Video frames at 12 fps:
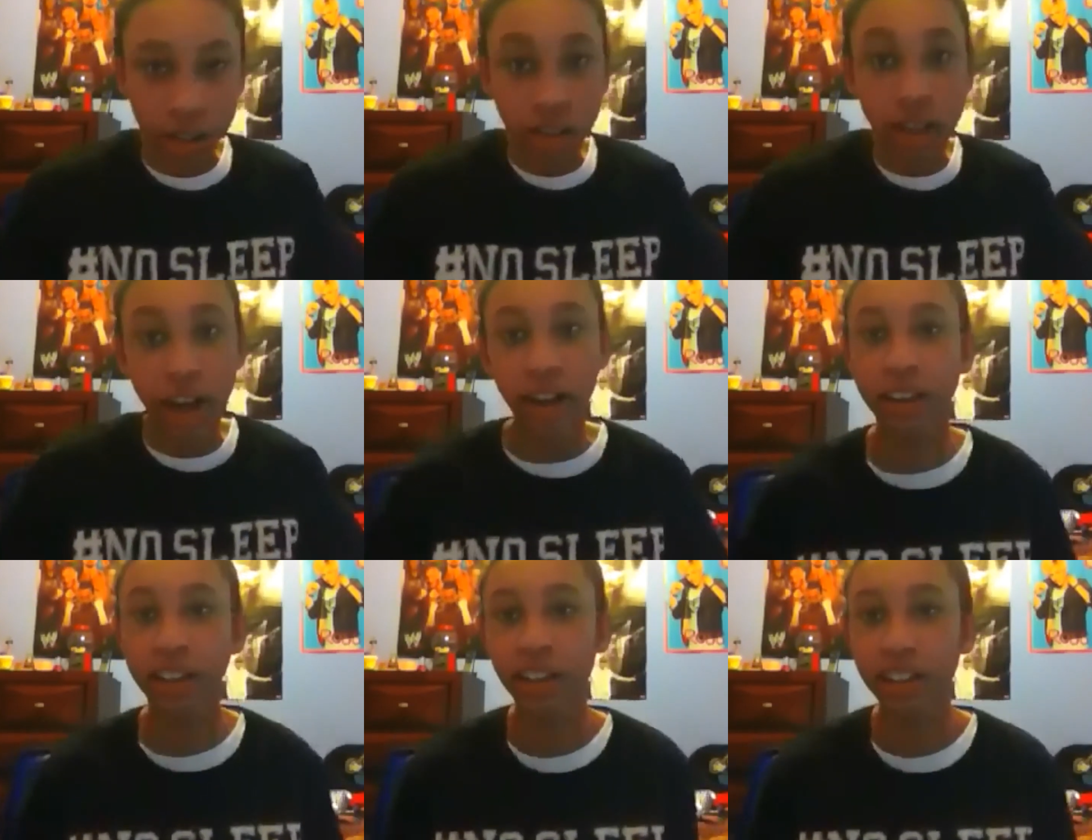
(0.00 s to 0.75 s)
yeah,
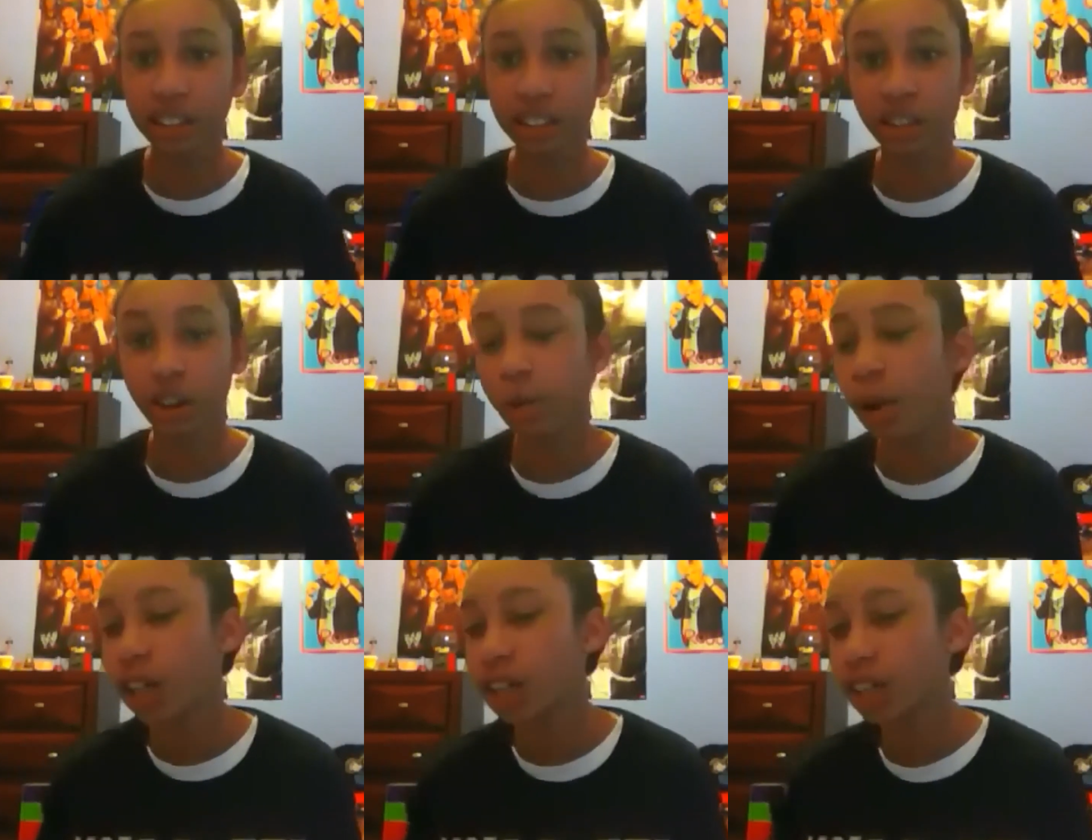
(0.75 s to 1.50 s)
and then I just started
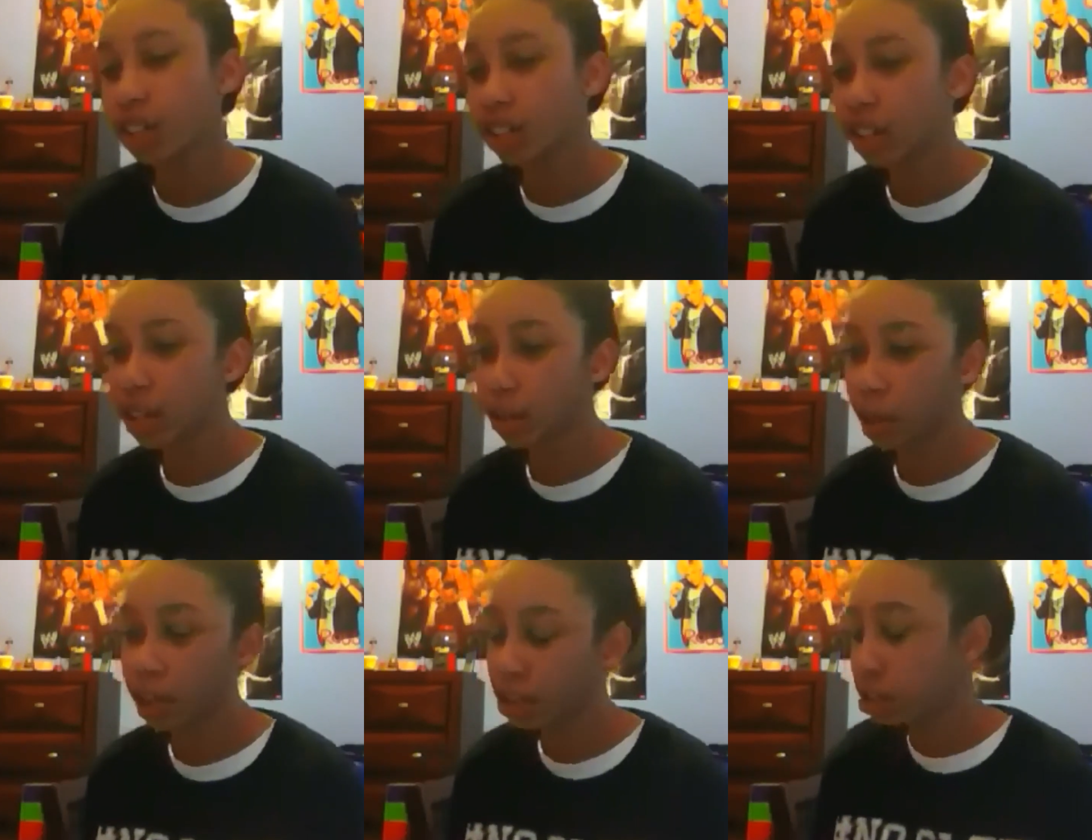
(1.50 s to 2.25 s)
watching it on a daily
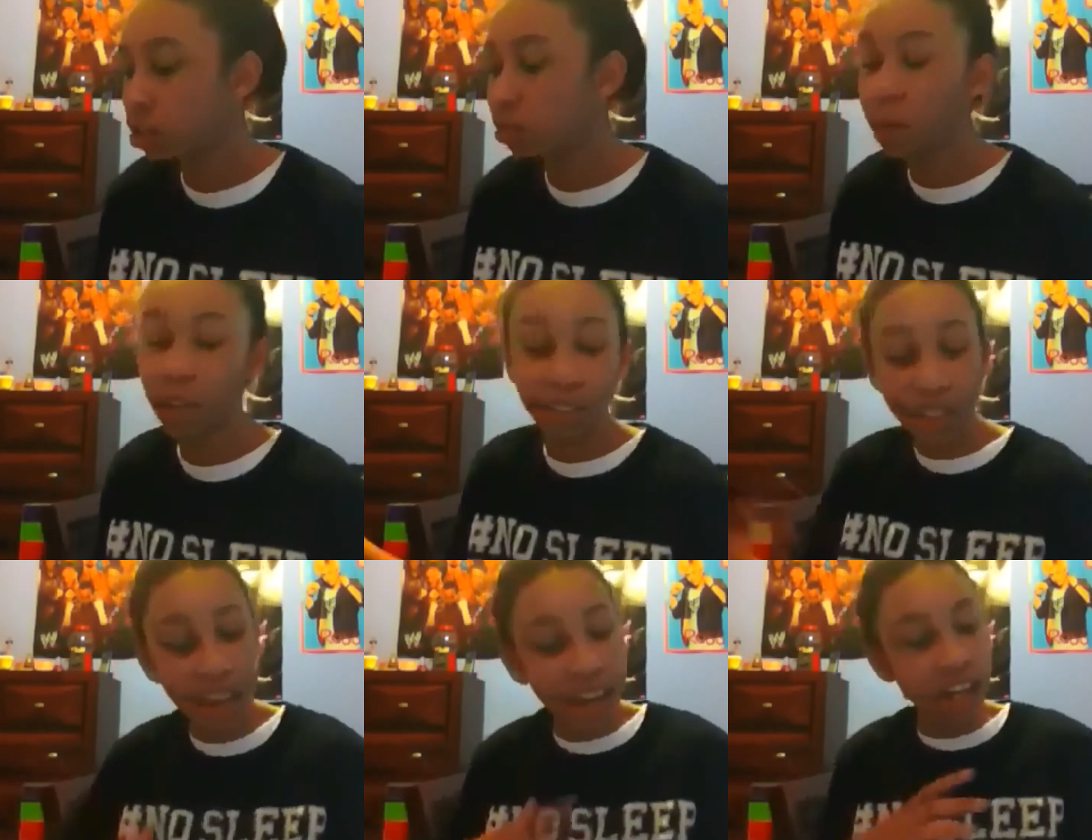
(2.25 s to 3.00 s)
basis. But
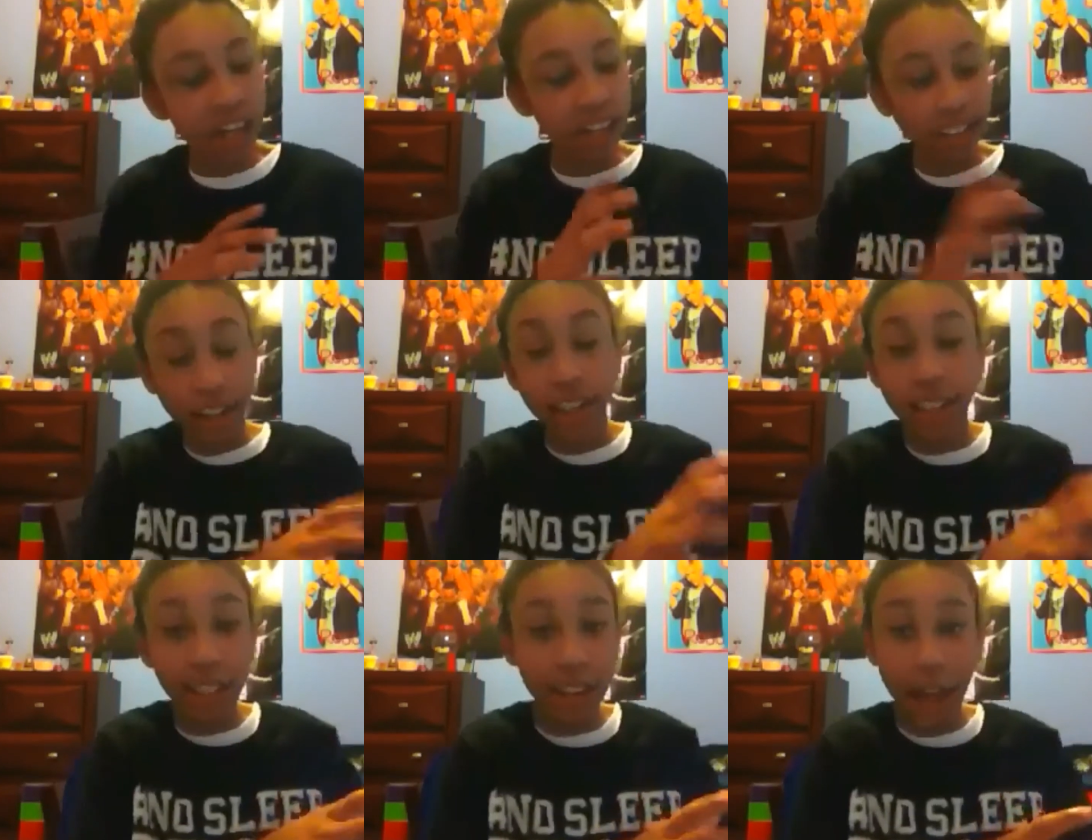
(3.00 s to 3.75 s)
they, like I
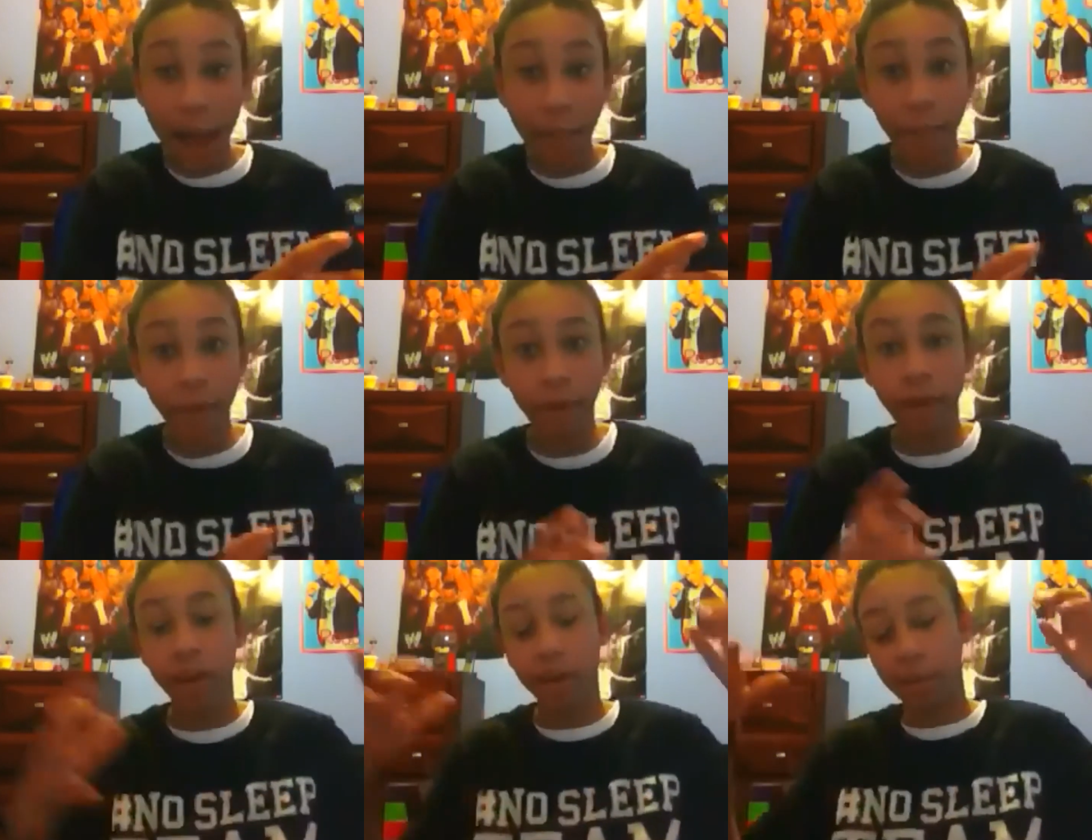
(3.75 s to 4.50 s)
said,
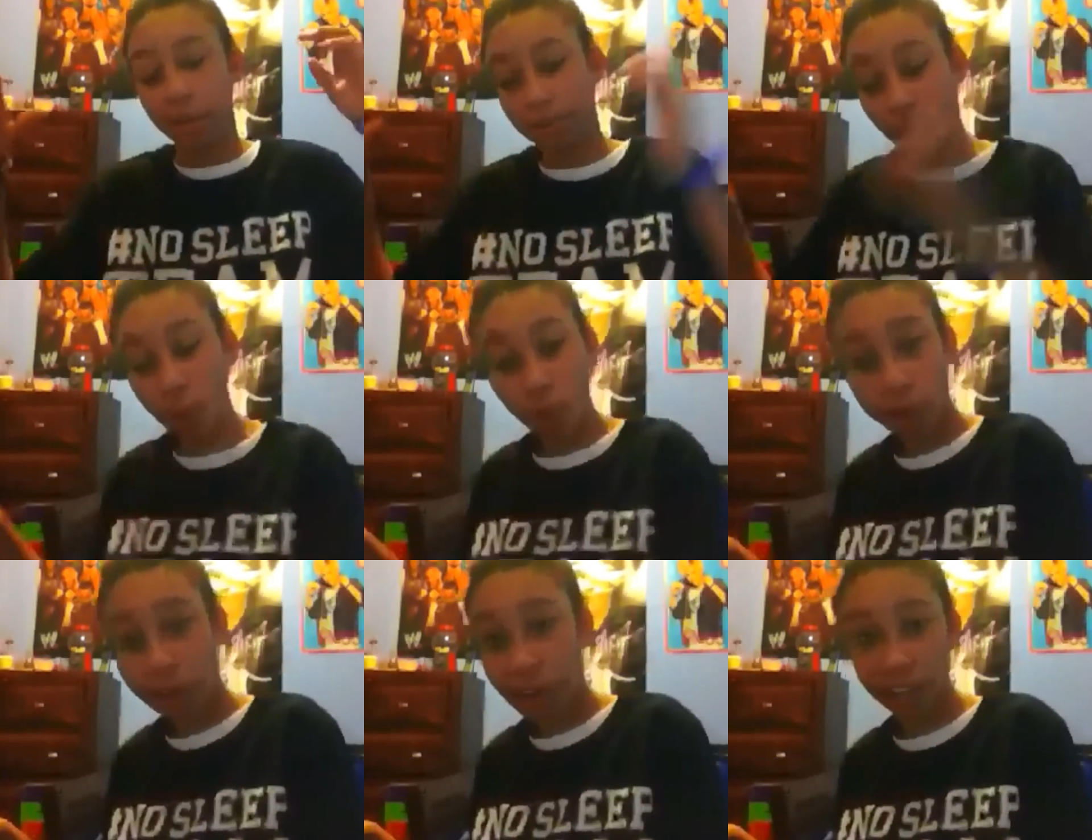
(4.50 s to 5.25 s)
happened
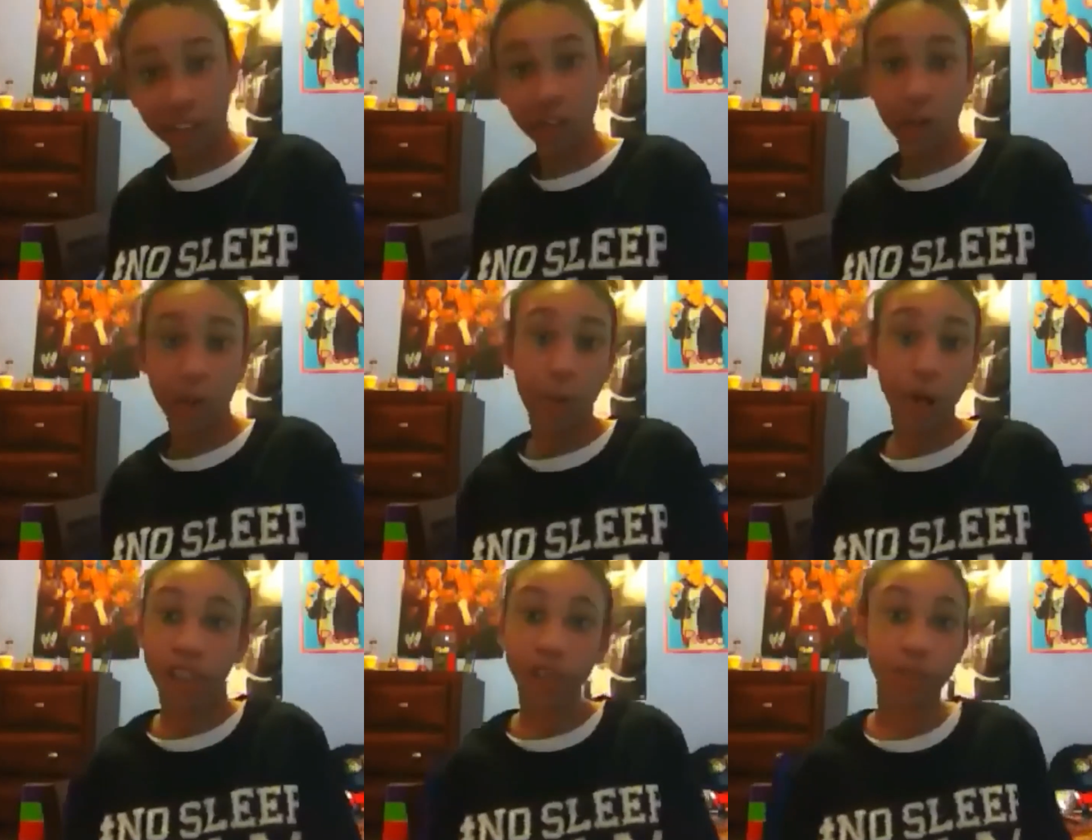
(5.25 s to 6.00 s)
before I started
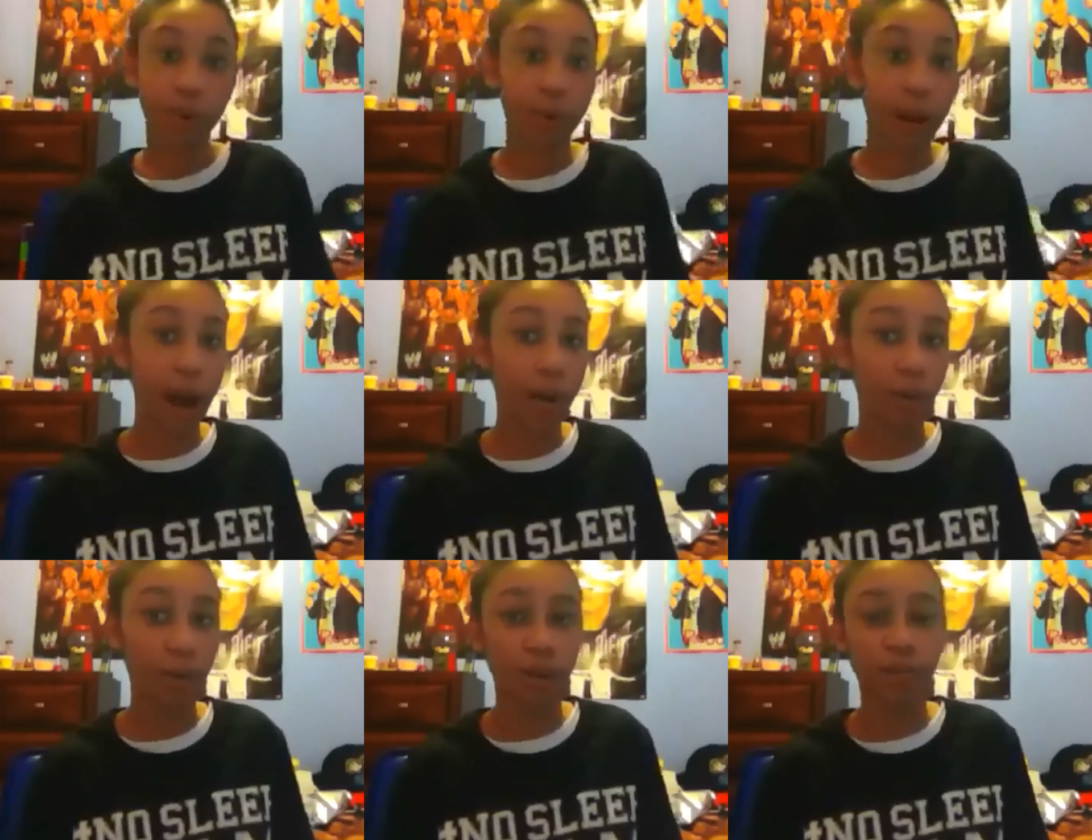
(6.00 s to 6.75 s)
watching Roman
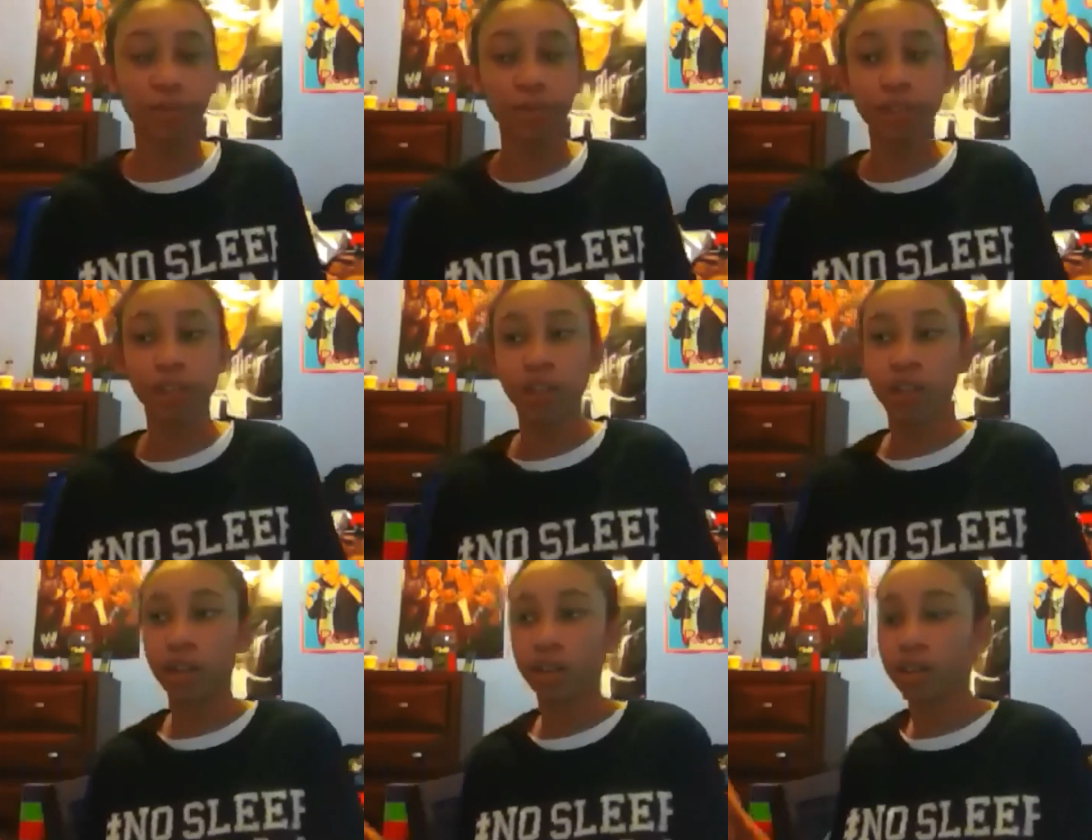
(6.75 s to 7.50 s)
Atwood.
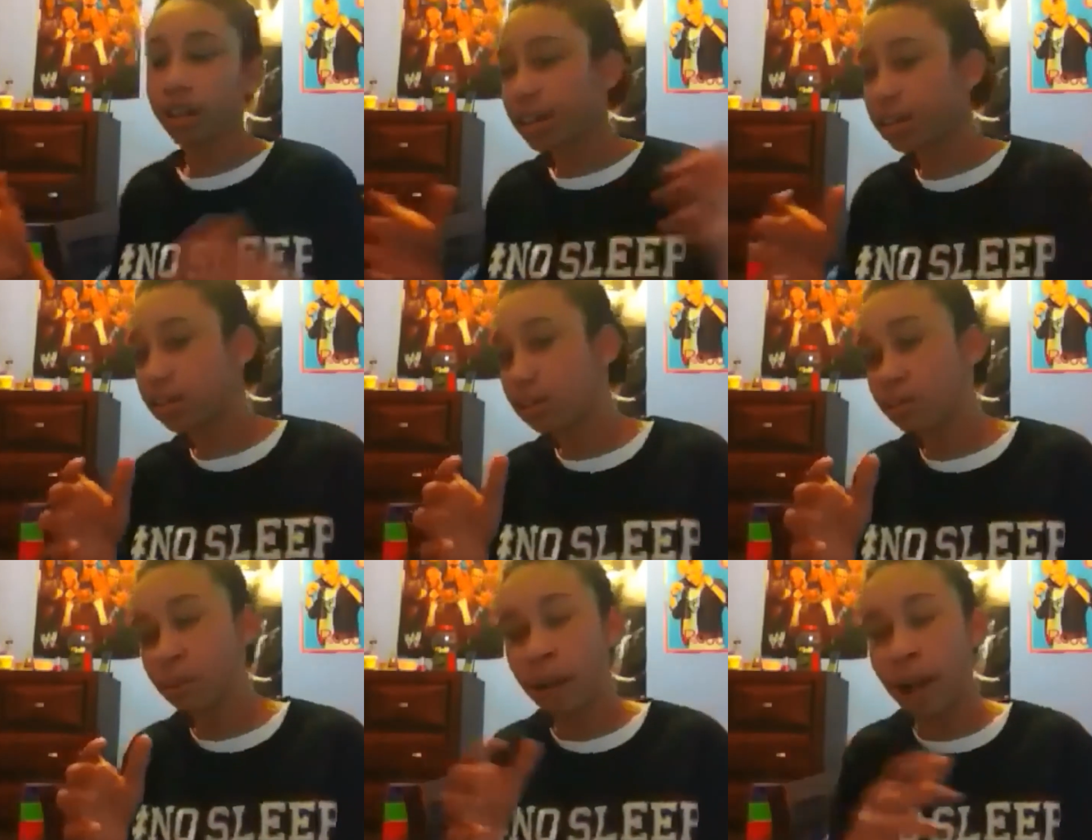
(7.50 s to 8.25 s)
Like,
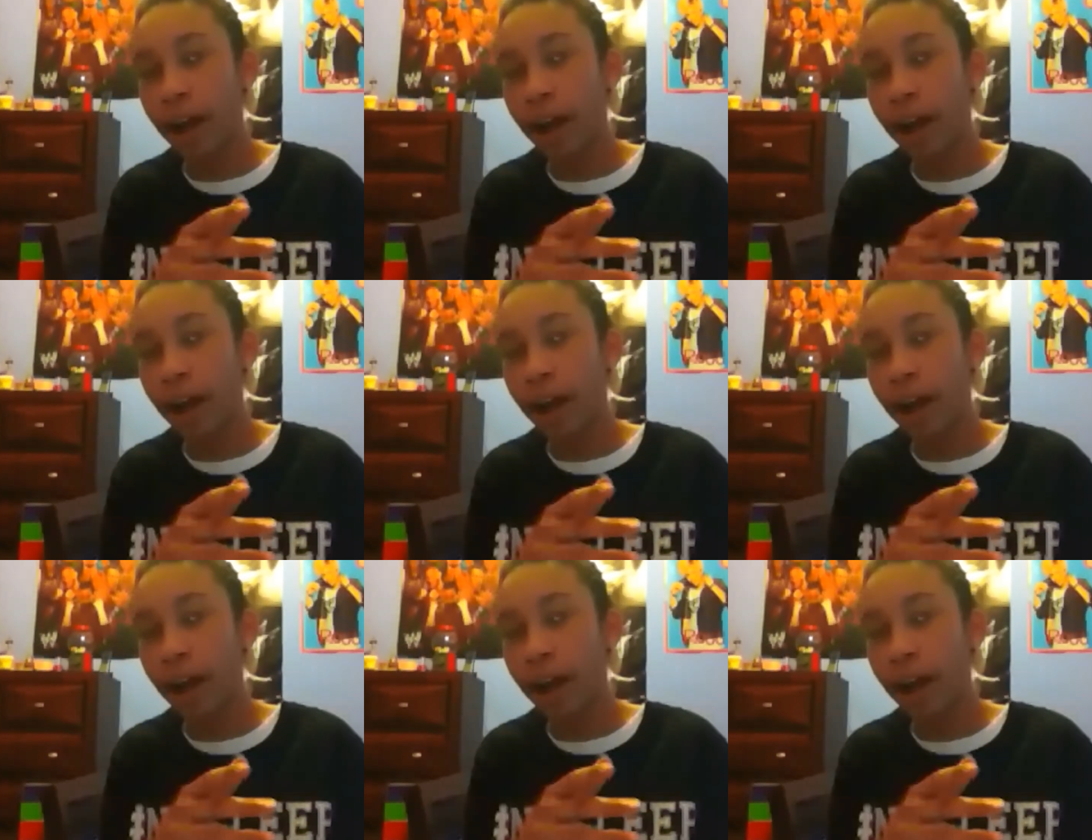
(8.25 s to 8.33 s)
but